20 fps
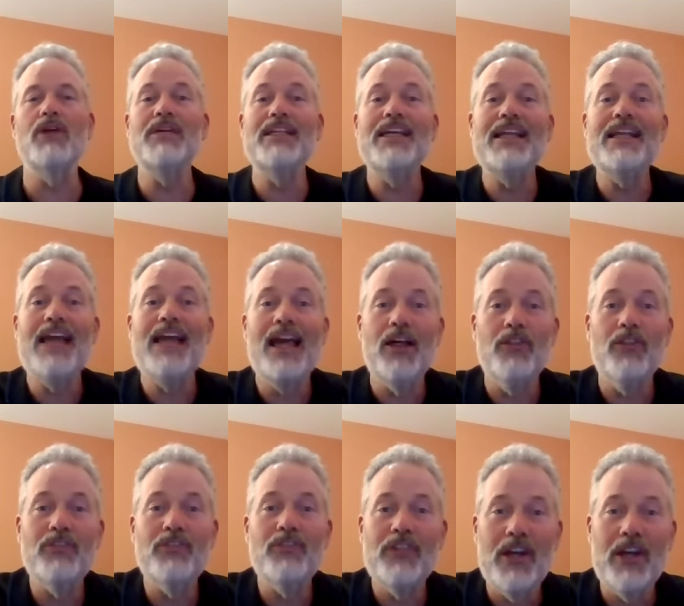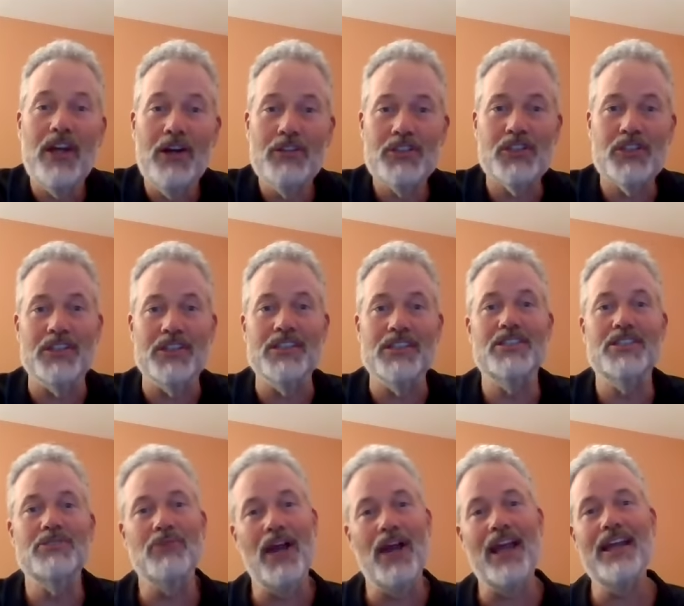We need healthy
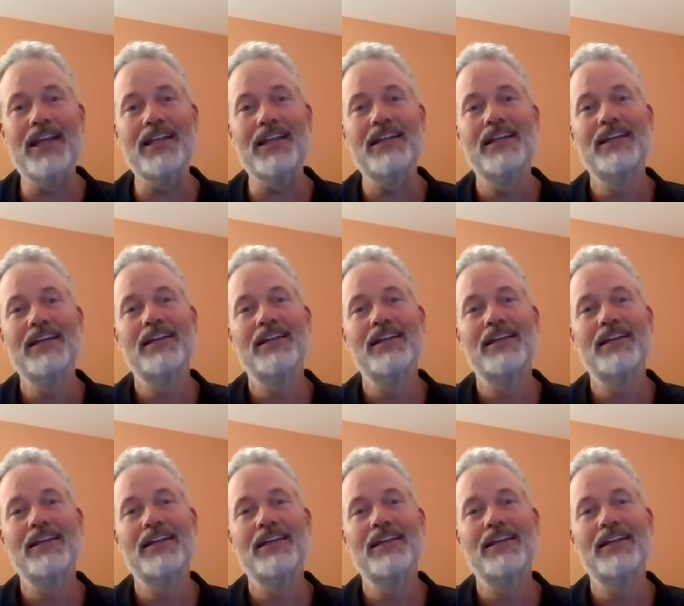oceans, right?